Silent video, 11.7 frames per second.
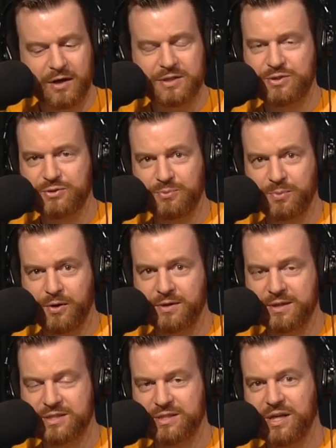costume
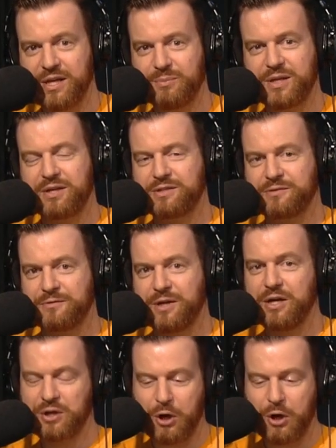parties because of